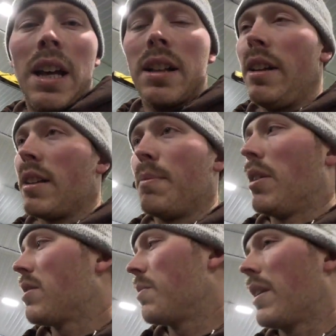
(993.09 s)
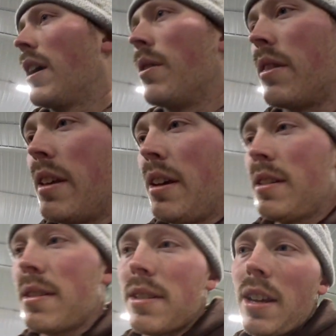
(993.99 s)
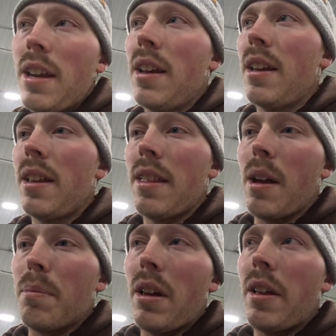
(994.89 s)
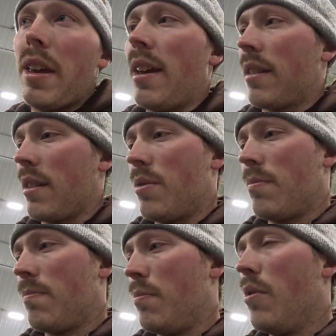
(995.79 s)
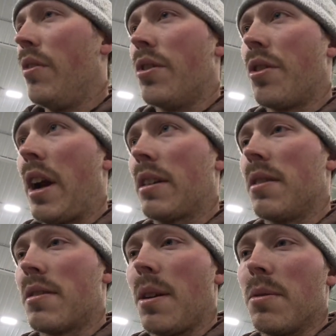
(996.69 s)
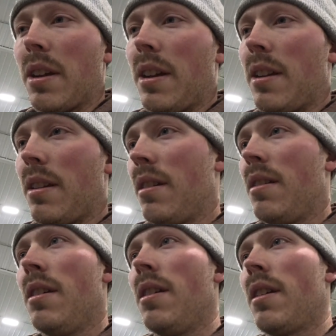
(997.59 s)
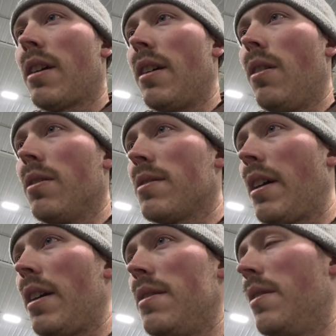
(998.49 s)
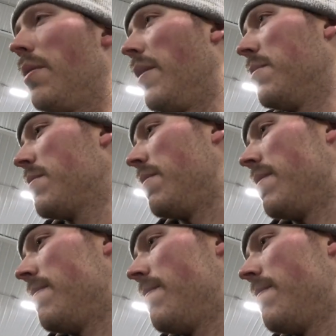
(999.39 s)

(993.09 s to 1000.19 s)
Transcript: clean as much as we can with this. I probably have to move the tractor some so I can get kind of all sides of the rims, but